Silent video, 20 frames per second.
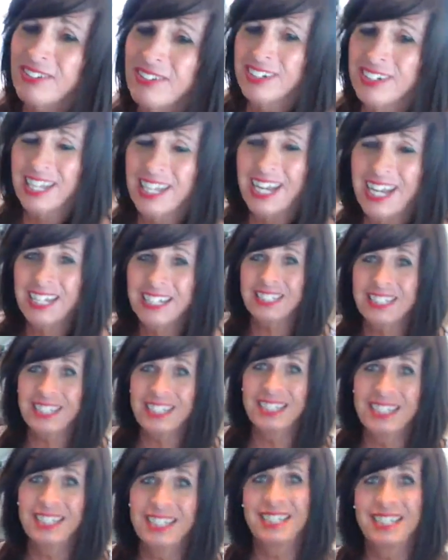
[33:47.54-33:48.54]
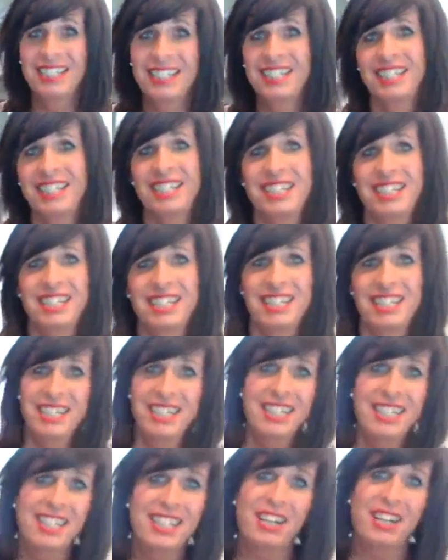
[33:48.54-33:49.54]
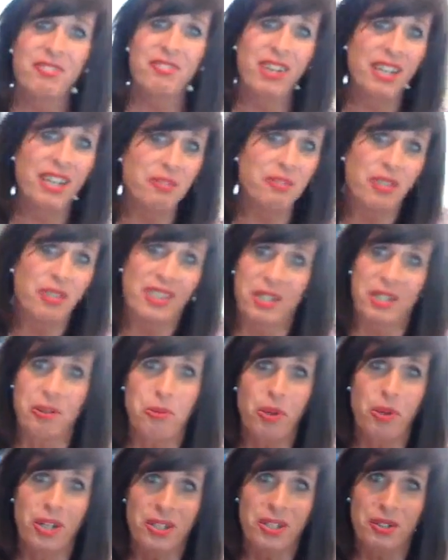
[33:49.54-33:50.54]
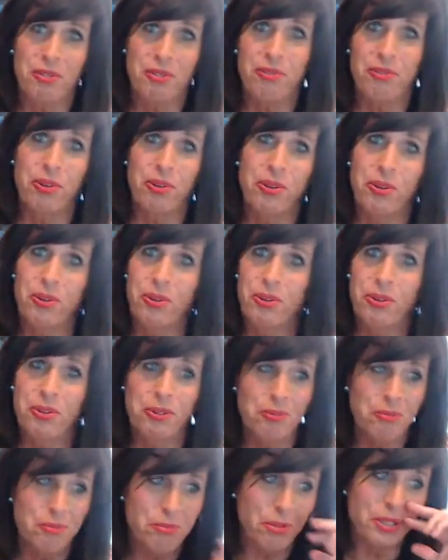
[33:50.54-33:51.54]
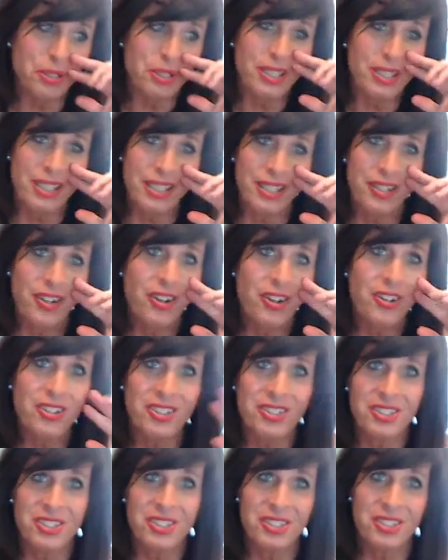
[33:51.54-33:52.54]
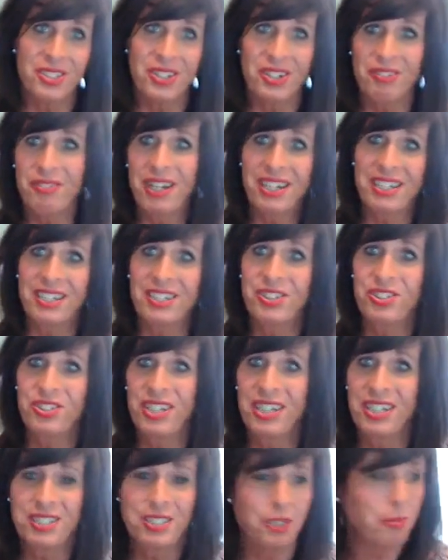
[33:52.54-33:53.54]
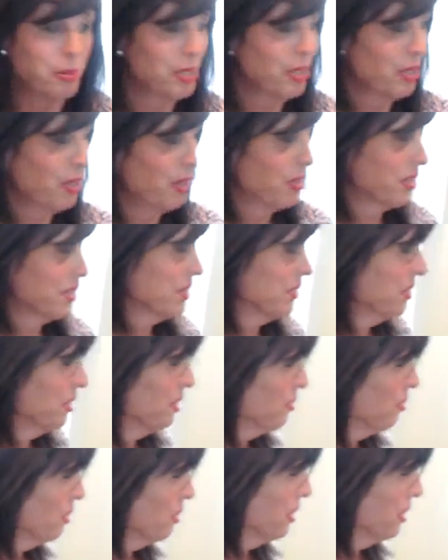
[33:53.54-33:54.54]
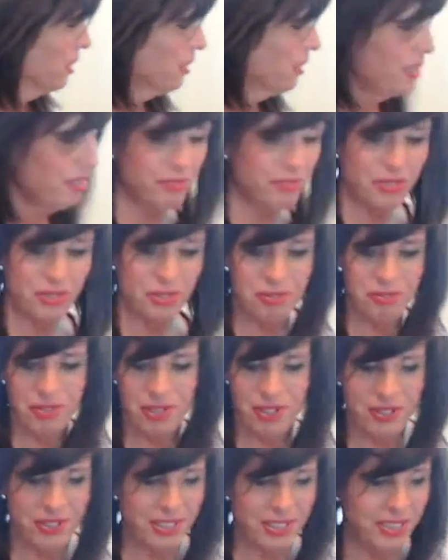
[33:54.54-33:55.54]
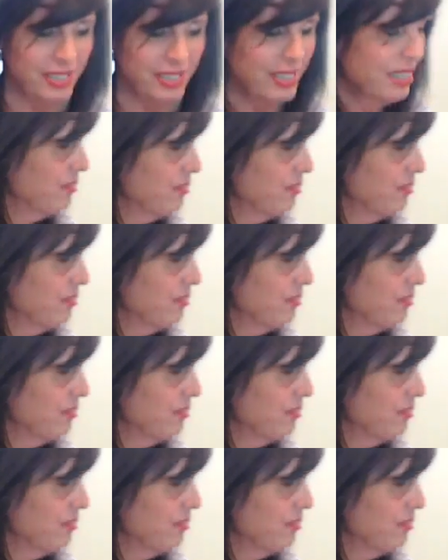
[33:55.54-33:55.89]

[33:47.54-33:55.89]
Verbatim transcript: relaxing I've had really a wonderful, particularly August is. I'm not going to jinx it, but August is really off to a very, uh,